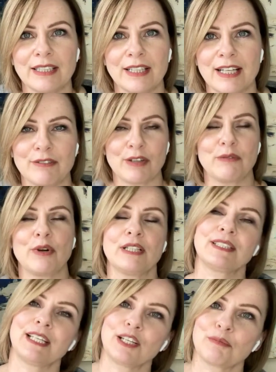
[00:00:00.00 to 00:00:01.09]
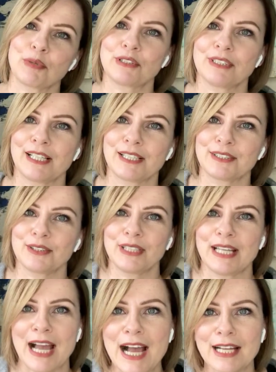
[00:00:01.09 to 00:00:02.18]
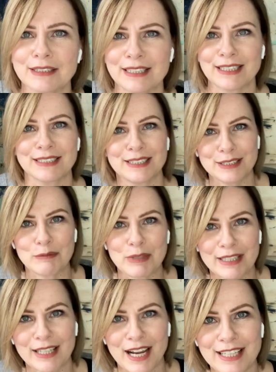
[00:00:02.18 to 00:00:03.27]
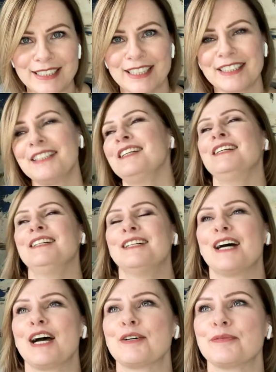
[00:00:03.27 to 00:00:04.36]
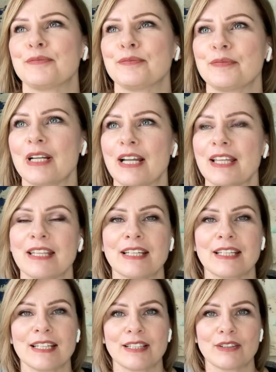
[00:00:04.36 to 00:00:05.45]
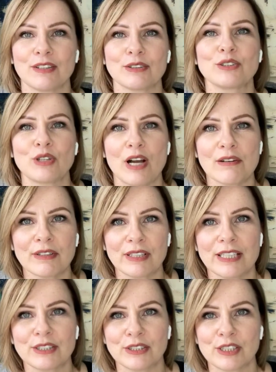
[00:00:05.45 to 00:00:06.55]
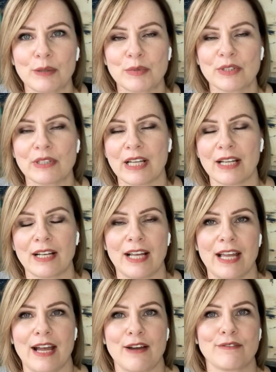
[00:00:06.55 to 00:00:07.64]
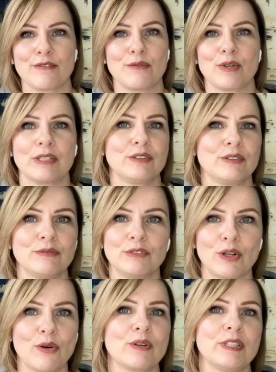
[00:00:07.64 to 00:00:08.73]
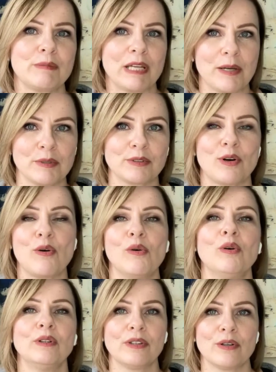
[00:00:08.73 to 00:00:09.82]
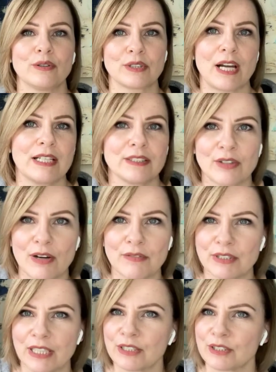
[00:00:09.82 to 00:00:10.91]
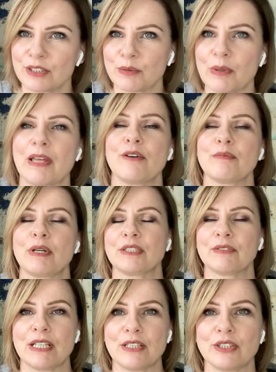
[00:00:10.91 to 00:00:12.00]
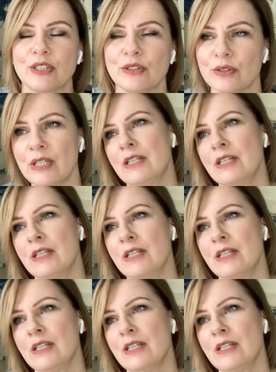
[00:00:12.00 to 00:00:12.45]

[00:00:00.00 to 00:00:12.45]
And if I was taking it personally, I could certainly ask, is it something that I did? And I think the strong relationships that I have would totally be able to hold those kinds of conversations without much of an issue.